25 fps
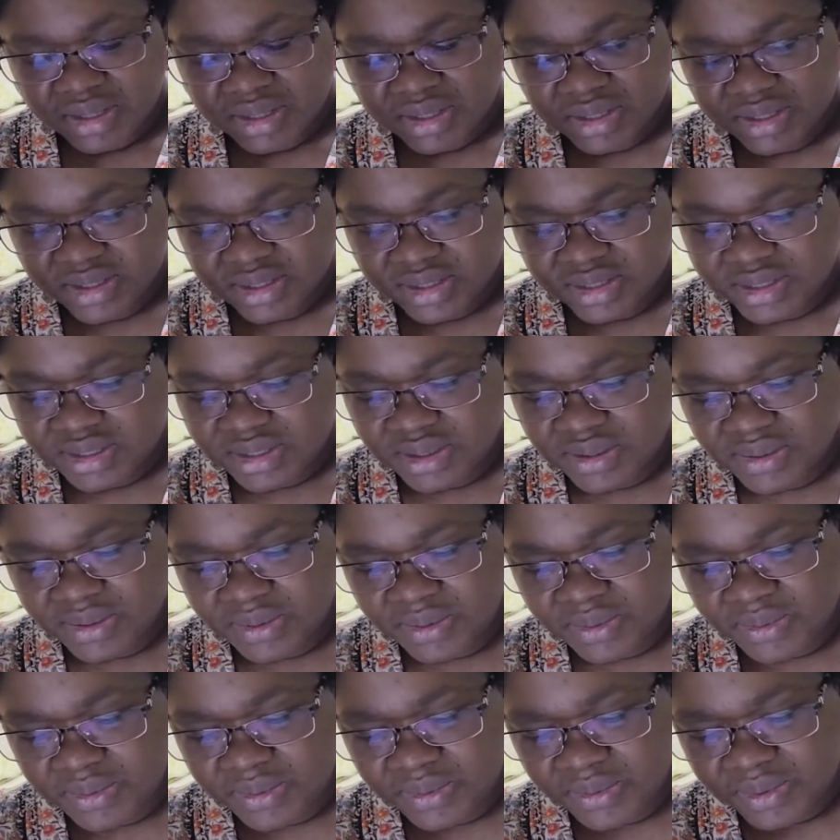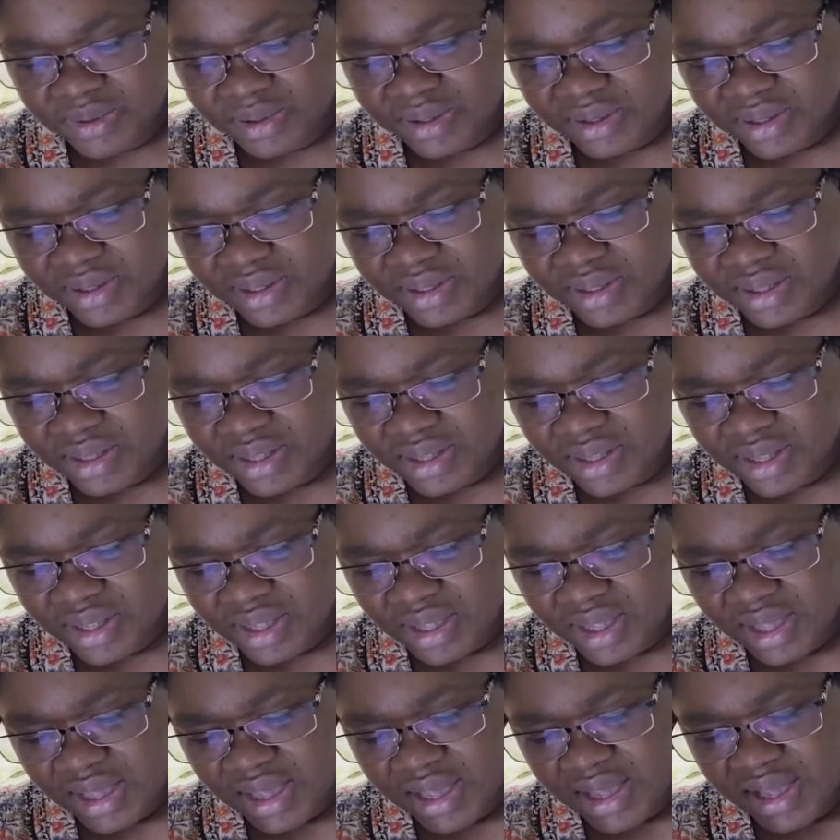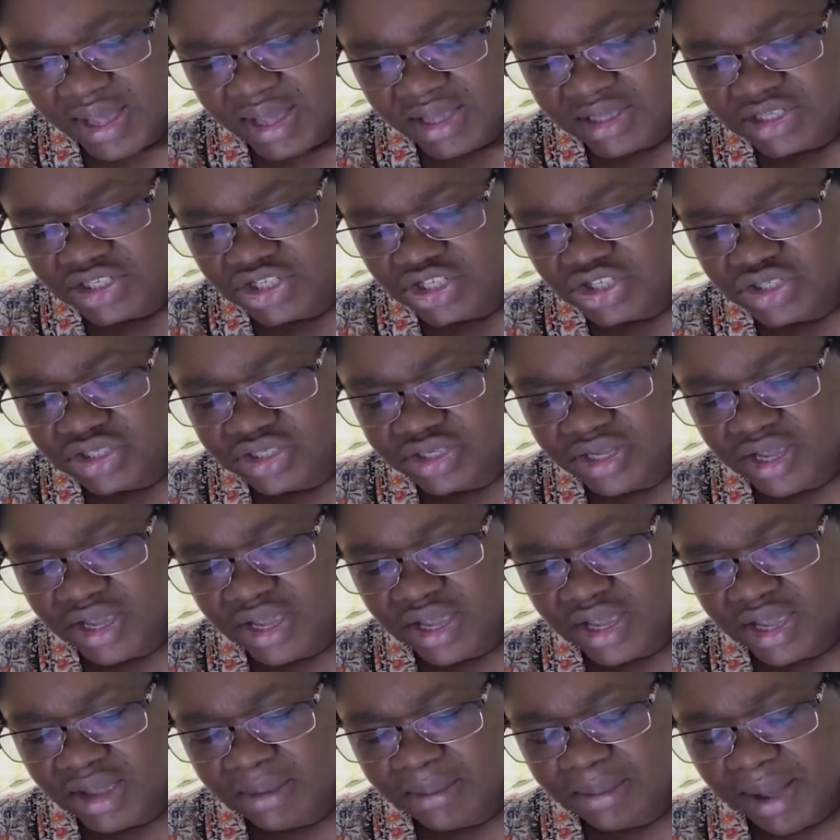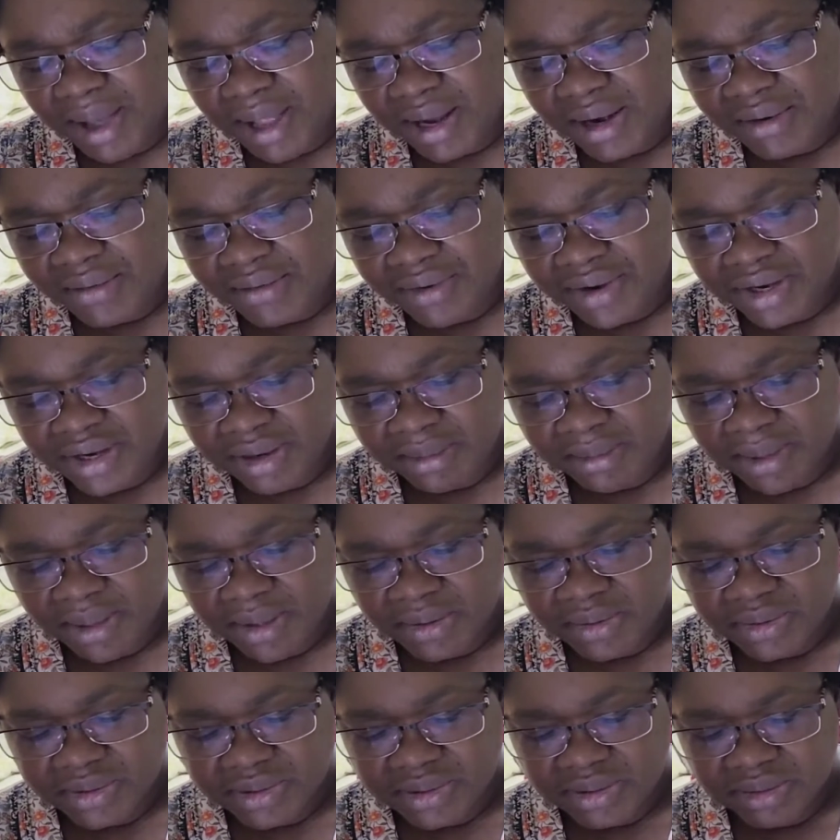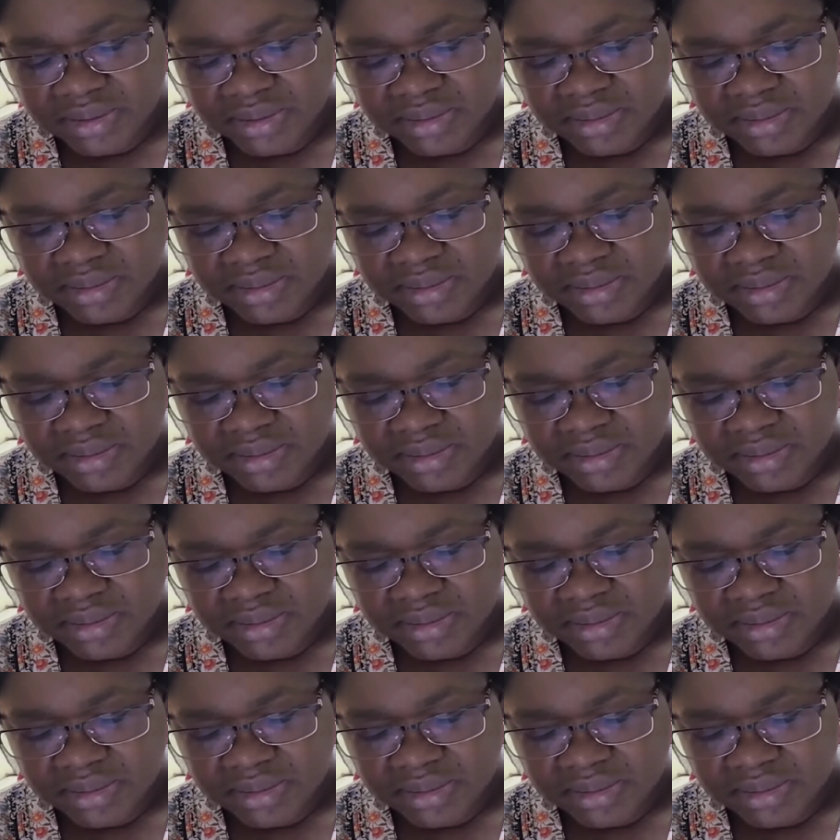So it's just a ballerina mouse.